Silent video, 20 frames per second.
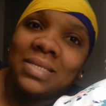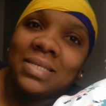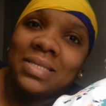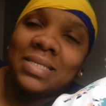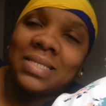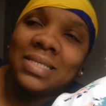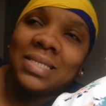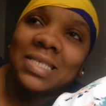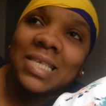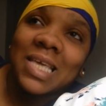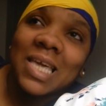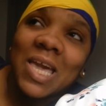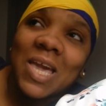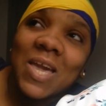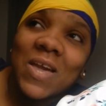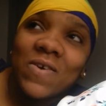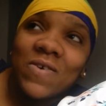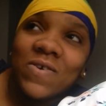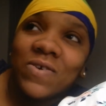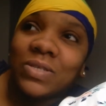
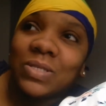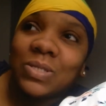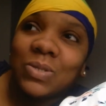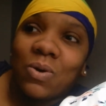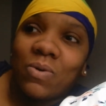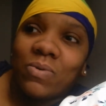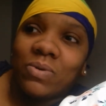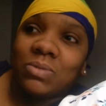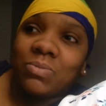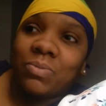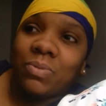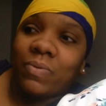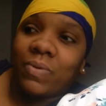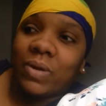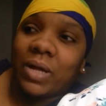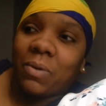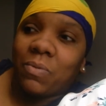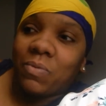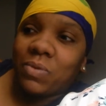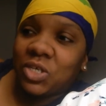scared to always put,
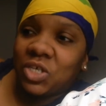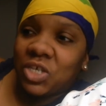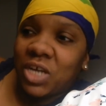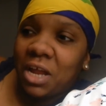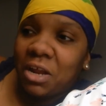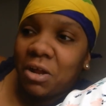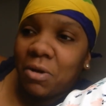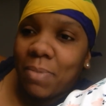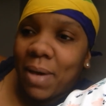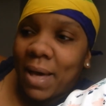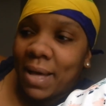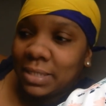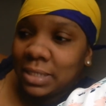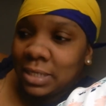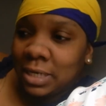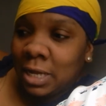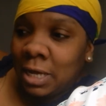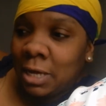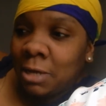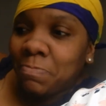like, when she had her
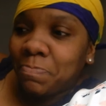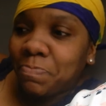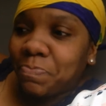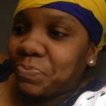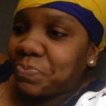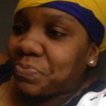bassinet,